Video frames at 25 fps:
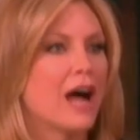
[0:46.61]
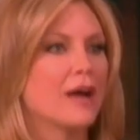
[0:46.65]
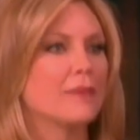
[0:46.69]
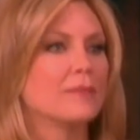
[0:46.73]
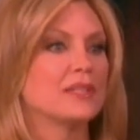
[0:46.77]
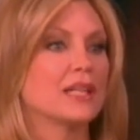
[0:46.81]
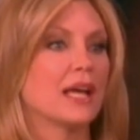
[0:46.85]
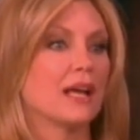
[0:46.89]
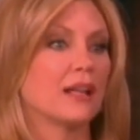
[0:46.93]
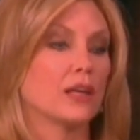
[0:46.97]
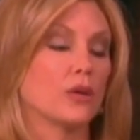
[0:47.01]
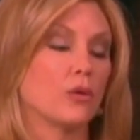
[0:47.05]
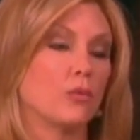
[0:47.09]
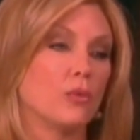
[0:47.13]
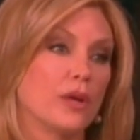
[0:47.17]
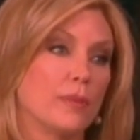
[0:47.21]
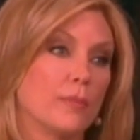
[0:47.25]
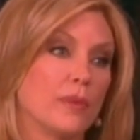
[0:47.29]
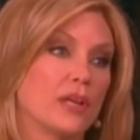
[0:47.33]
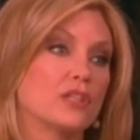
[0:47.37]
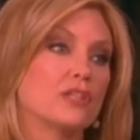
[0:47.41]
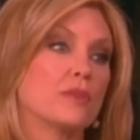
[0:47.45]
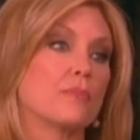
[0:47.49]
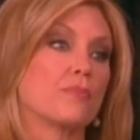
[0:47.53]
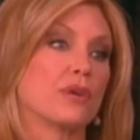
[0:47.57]
I'm telling
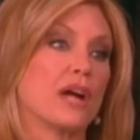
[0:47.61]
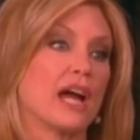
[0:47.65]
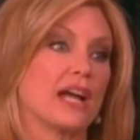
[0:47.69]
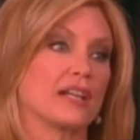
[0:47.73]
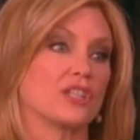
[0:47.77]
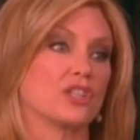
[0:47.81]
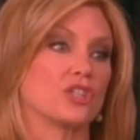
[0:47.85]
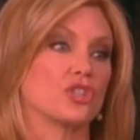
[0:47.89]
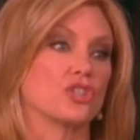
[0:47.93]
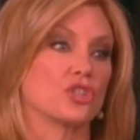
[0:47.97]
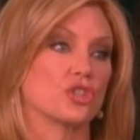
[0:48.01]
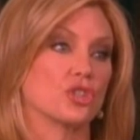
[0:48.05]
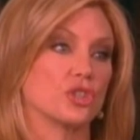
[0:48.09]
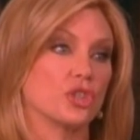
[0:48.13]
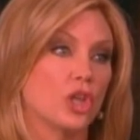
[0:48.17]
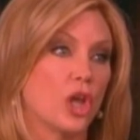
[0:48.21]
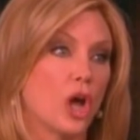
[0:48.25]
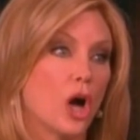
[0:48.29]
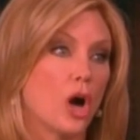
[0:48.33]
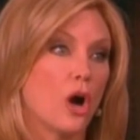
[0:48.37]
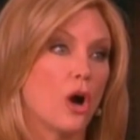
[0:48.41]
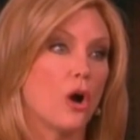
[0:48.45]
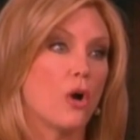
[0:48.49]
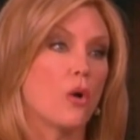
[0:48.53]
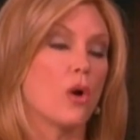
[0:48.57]
women to practice
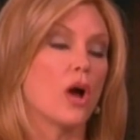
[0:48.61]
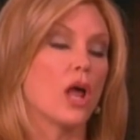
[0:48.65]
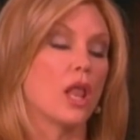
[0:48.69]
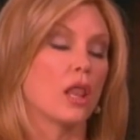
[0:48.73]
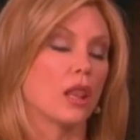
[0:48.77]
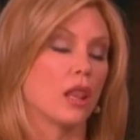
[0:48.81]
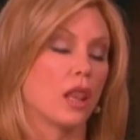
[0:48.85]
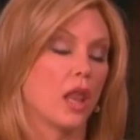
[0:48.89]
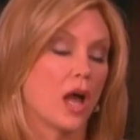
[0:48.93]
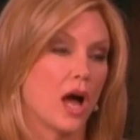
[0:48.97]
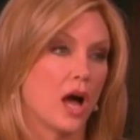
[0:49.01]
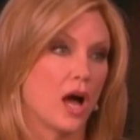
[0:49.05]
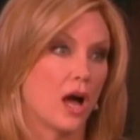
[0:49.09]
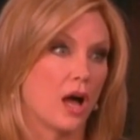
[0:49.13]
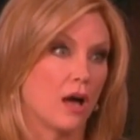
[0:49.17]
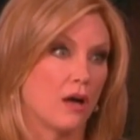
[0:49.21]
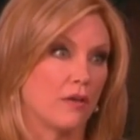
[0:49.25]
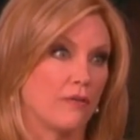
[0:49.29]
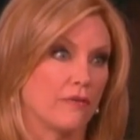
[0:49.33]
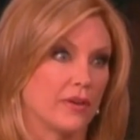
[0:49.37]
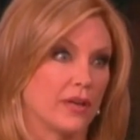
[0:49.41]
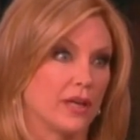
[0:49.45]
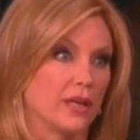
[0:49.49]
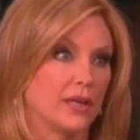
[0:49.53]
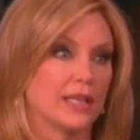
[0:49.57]
slow
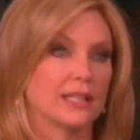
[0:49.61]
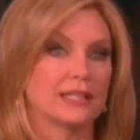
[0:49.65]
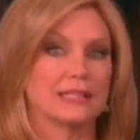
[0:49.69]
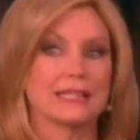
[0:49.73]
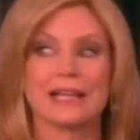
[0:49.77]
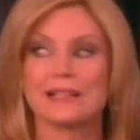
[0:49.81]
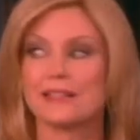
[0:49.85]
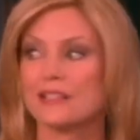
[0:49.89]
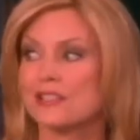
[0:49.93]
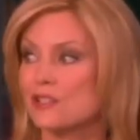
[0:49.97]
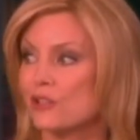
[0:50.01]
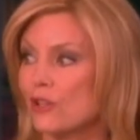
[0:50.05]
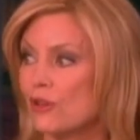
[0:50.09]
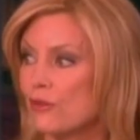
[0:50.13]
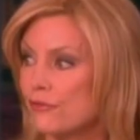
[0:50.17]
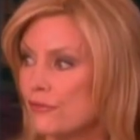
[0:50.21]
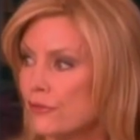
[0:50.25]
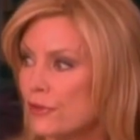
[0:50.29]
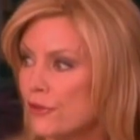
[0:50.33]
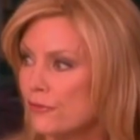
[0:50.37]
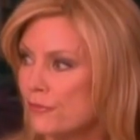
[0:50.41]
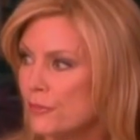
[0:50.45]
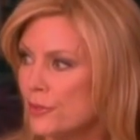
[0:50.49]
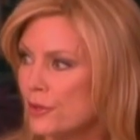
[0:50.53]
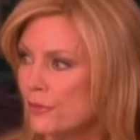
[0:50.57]
love. It's like the slow
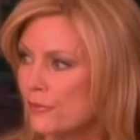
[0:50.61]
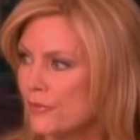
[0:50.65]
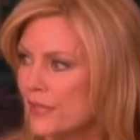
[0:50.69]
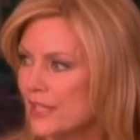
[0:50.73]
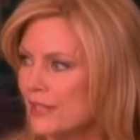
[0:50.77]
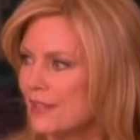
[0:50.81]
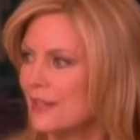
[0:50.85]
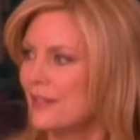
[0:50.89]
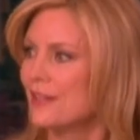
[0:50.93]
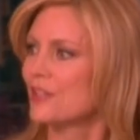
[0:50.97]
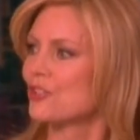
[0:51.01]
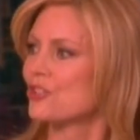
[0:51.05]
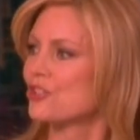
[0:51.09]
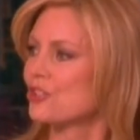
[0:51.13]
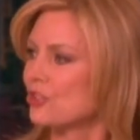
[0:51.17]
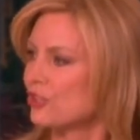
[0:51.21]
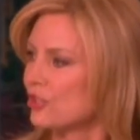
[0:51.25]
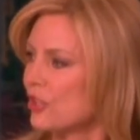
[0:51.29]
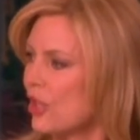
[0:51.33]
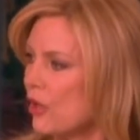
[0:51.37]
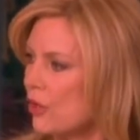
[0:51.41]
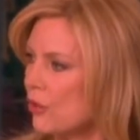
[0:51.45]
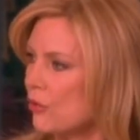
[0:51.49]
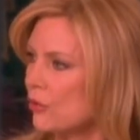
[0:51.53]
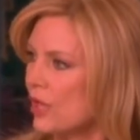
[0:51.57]
food movement.
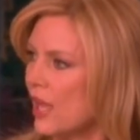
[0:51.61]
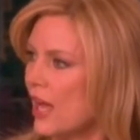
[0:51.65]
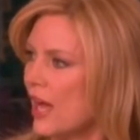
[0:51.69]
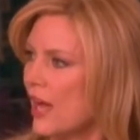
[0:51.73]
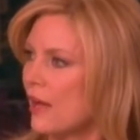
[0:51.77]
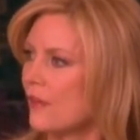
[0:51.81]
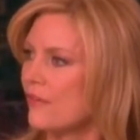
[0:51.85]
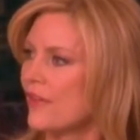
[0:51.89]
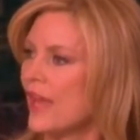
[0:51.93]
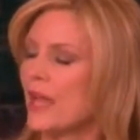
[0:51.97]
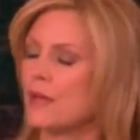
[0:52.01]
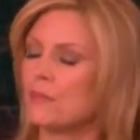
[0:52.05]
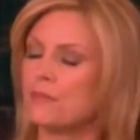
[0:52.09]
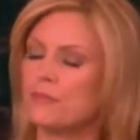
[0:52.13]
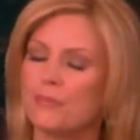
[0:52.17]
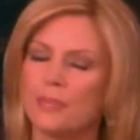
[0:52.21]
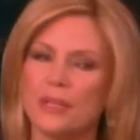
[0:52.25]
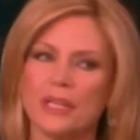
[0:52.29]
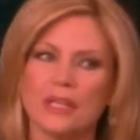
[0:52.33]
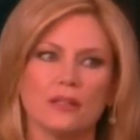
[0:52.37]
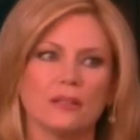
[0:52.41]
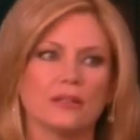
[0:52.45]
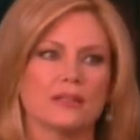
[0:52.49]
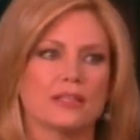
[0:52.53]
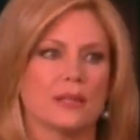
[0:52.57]
Slow love and
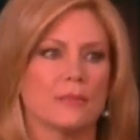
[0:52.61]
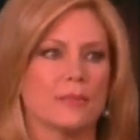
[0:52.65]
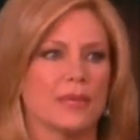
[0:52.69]
build